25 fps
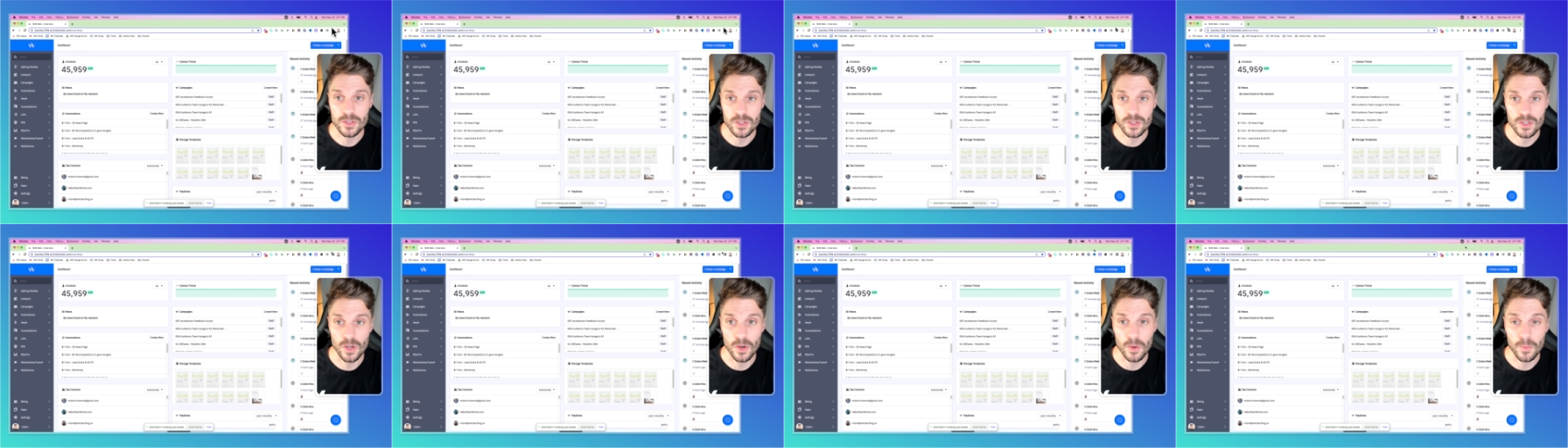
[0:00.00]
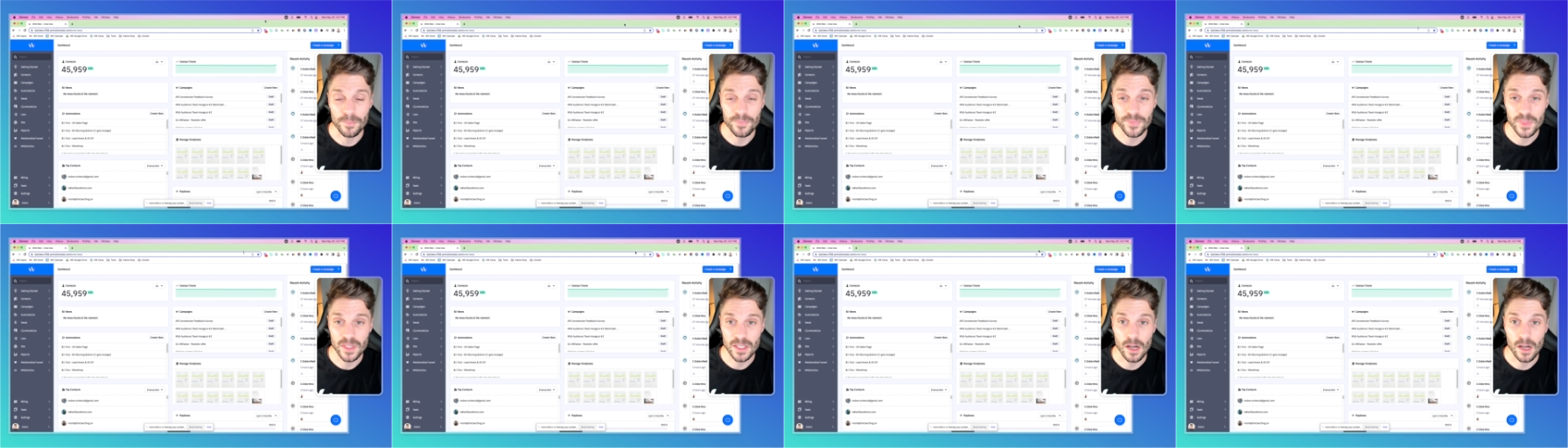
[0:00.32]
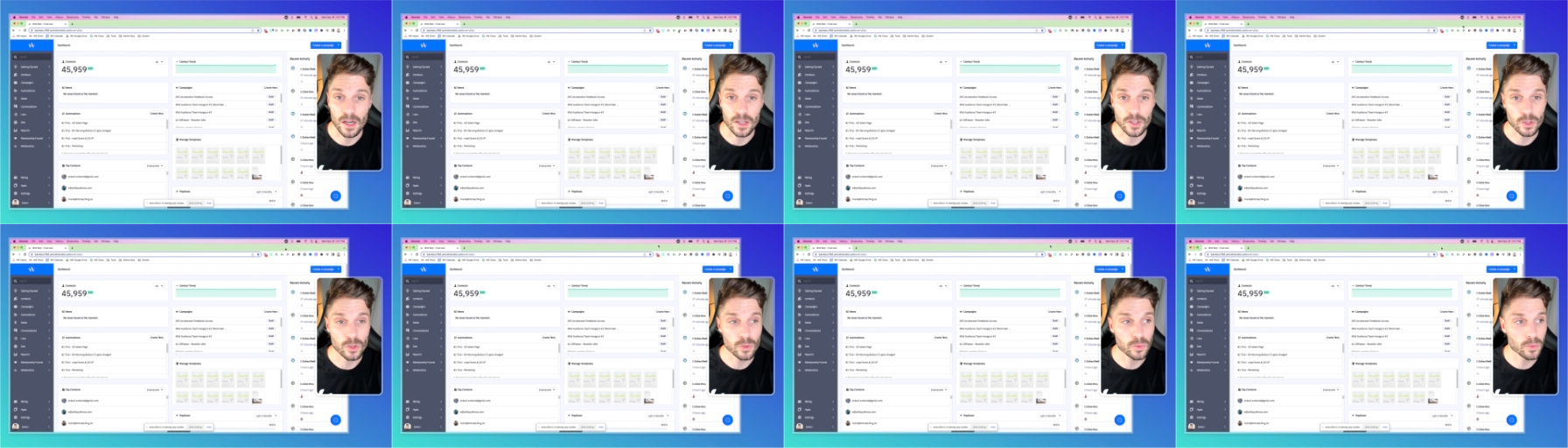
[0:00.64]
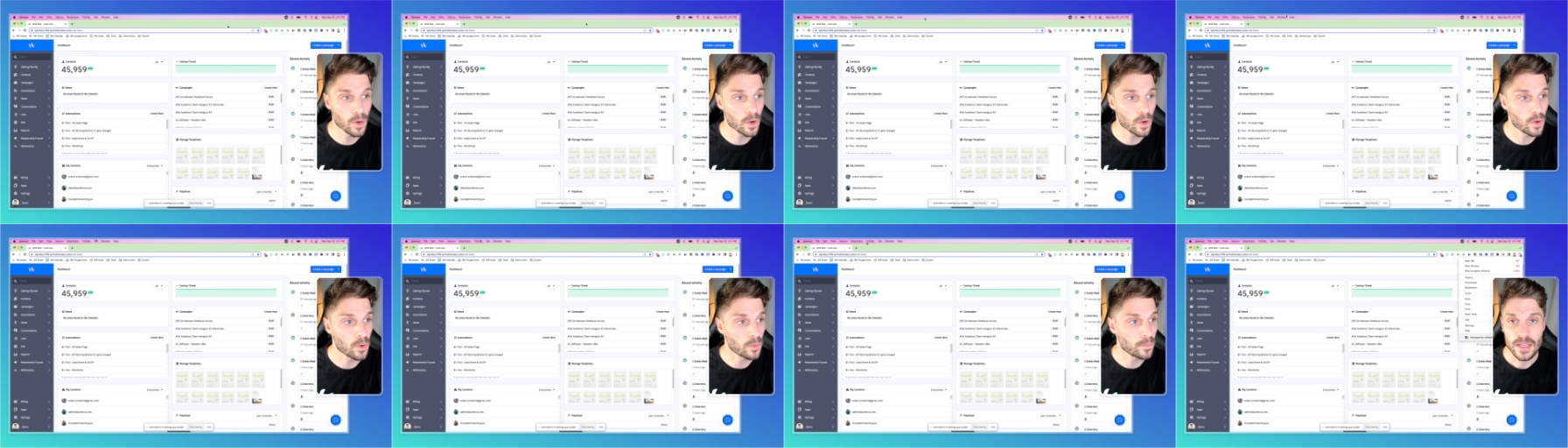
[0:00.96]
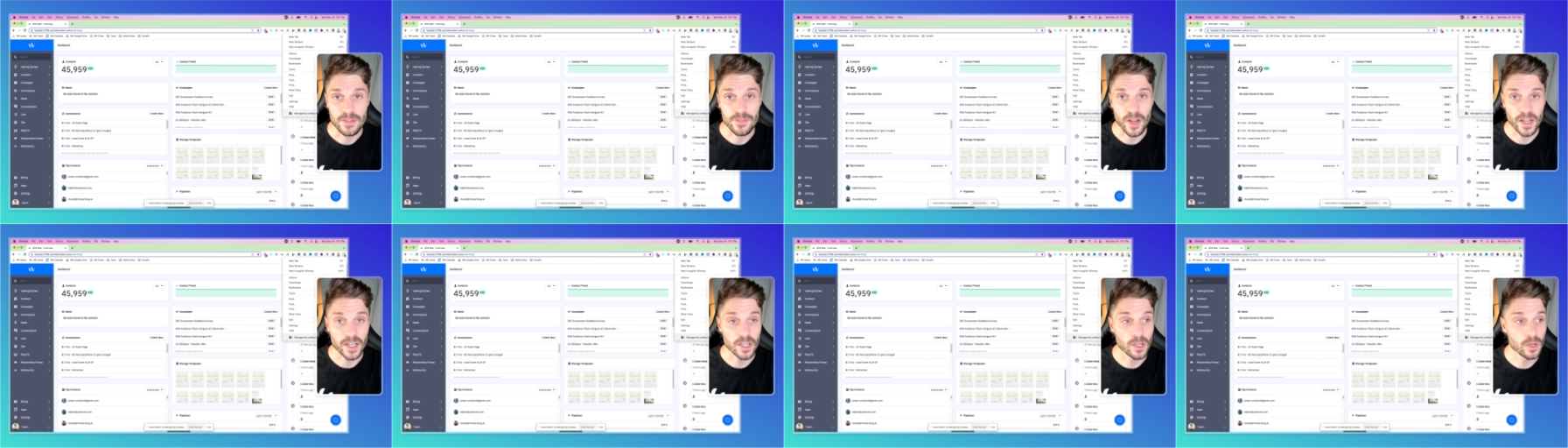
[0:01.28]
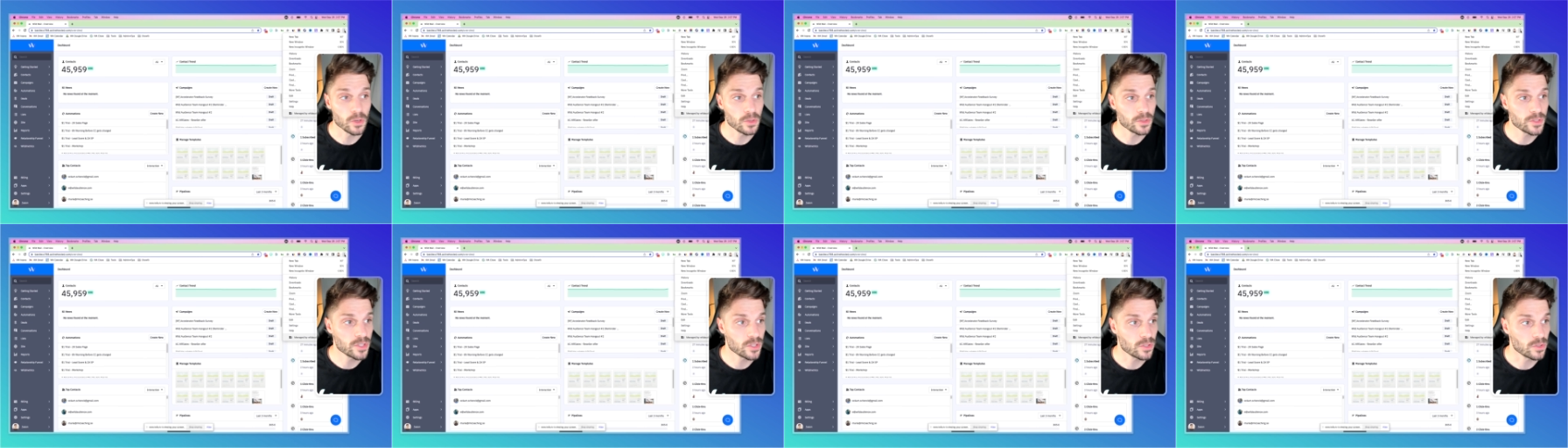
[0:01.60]
So on Chrome, if I
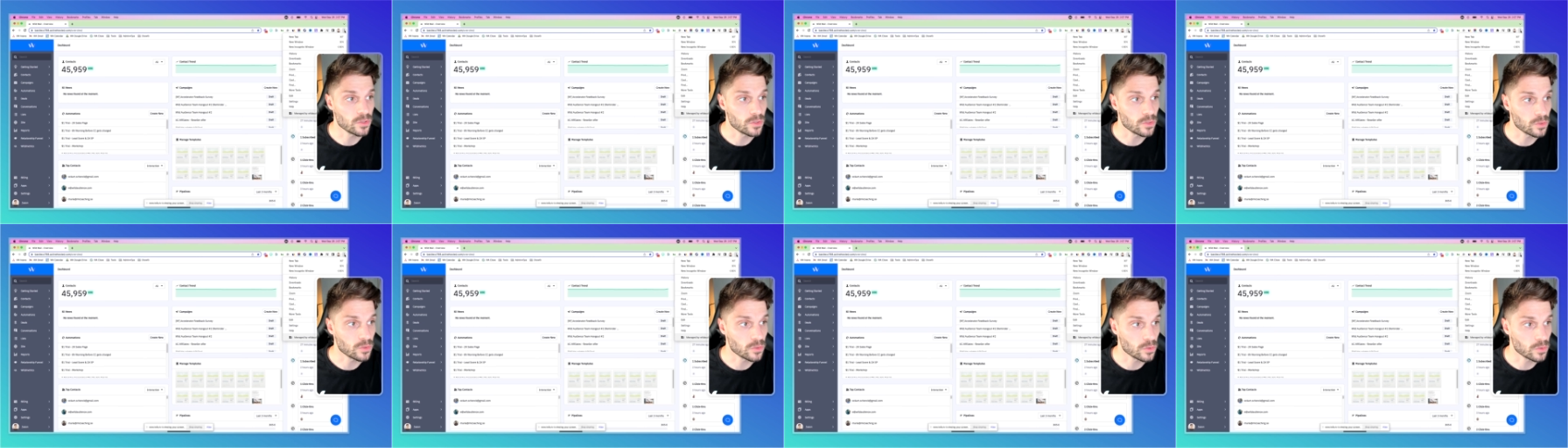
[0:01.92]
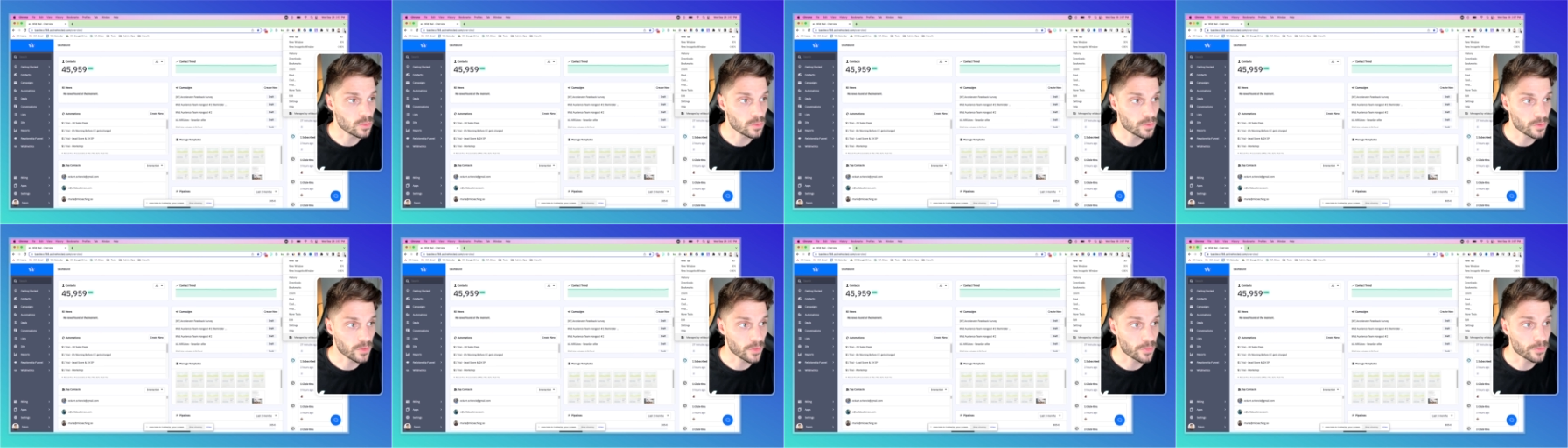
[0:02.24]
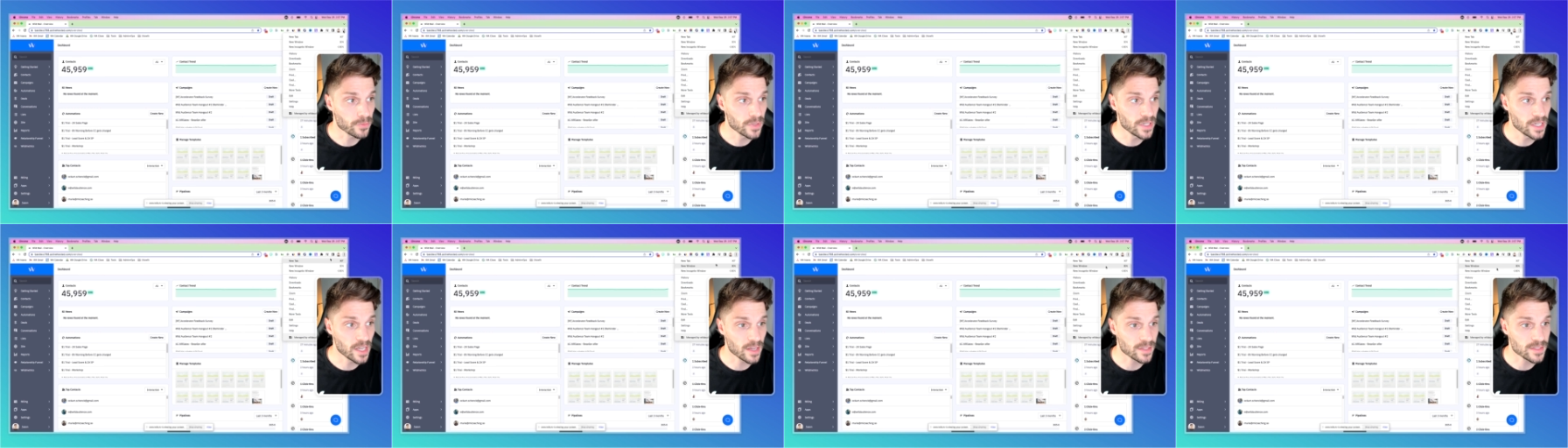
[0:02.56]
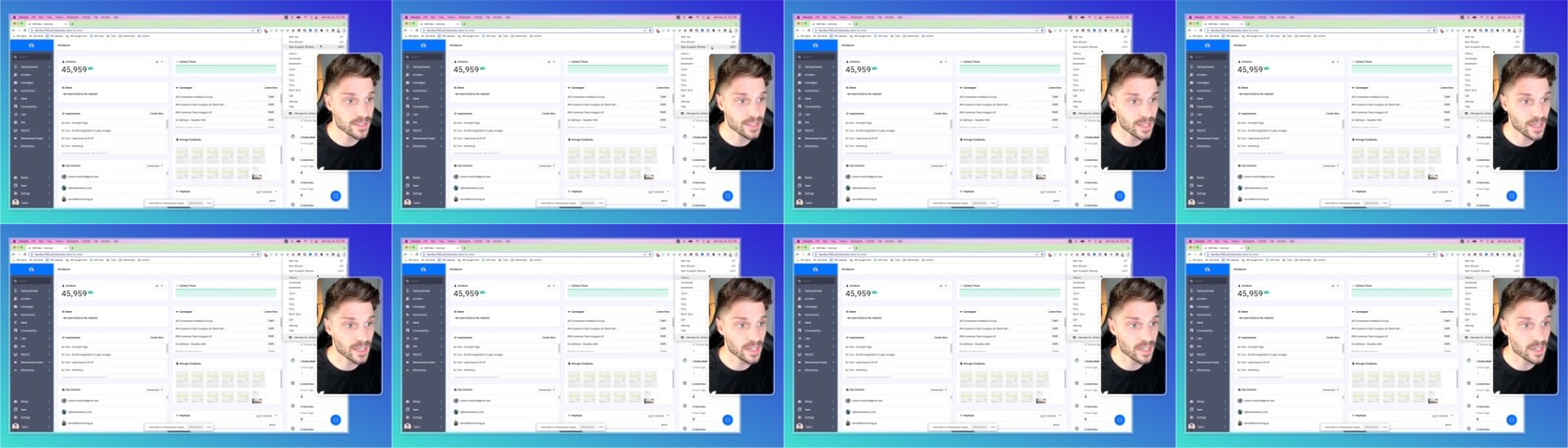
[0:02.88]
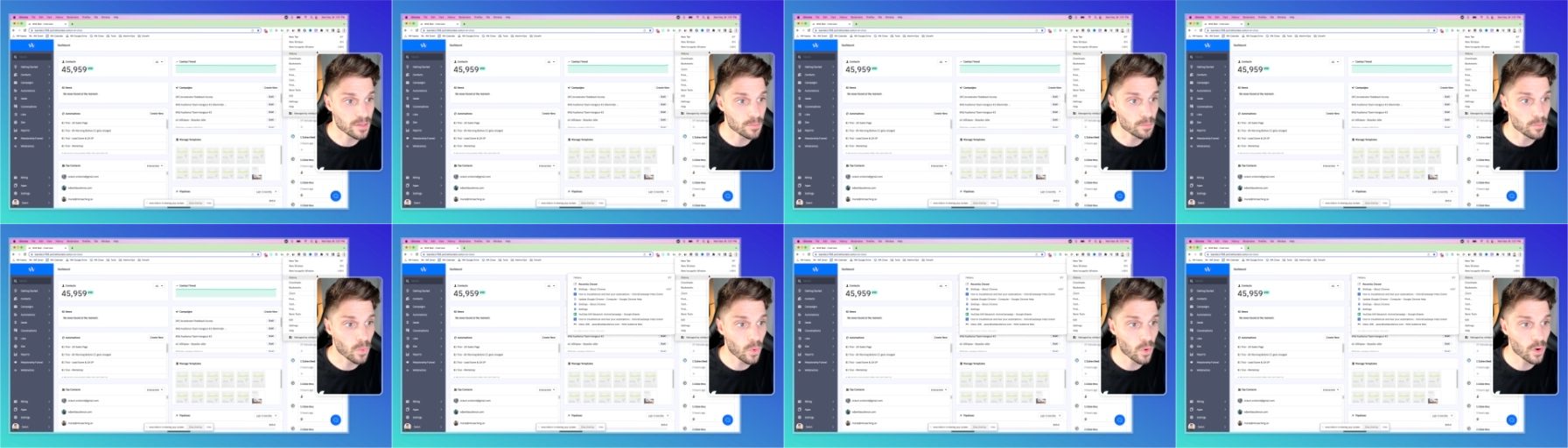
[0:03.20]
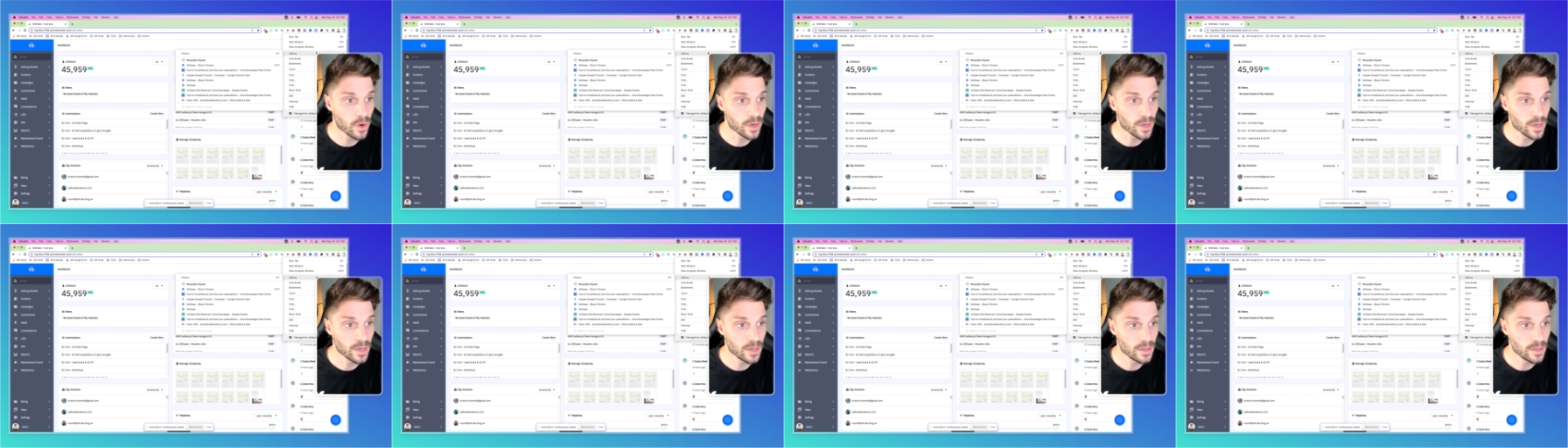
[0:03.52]
go to the three dots again in
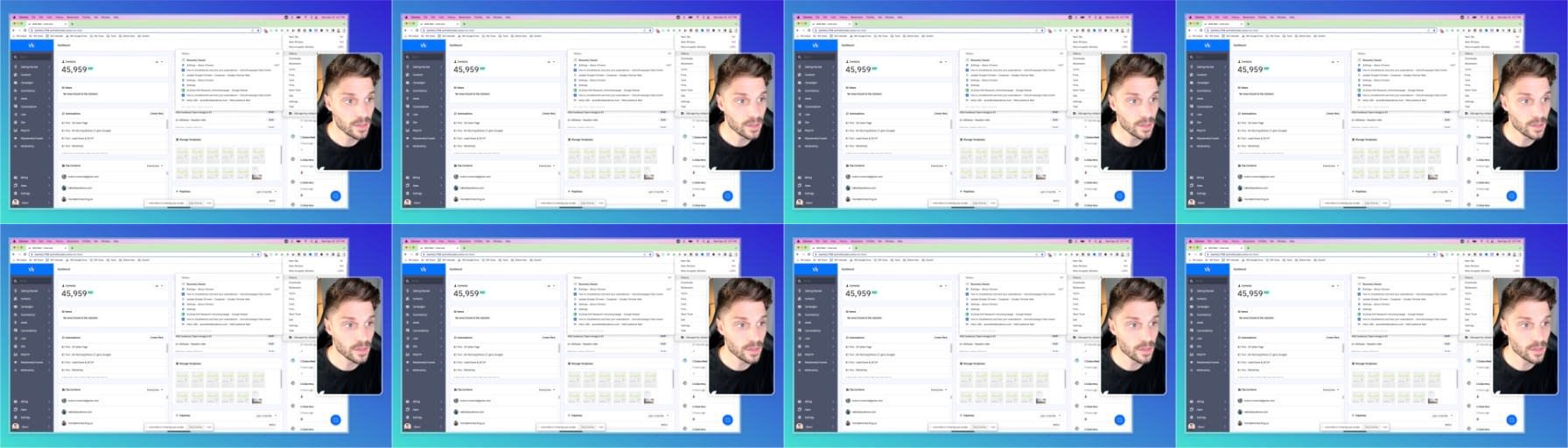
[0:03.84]
More,